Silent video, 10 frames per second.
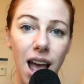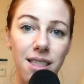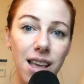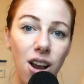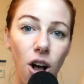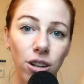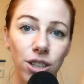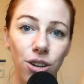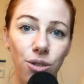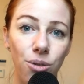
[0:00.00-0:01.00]
And then
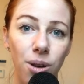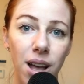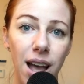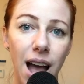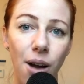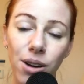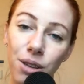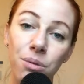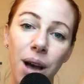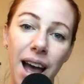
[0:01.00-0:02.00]
also, how are
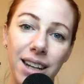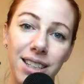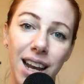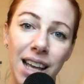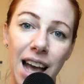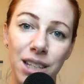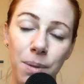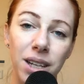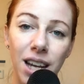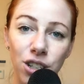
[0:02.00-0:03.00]
you at setting
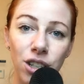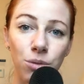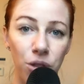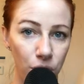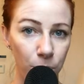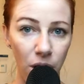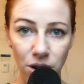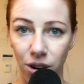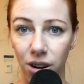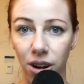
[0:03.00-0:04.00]
expectations with your
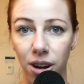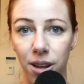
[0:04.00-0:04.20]
partner?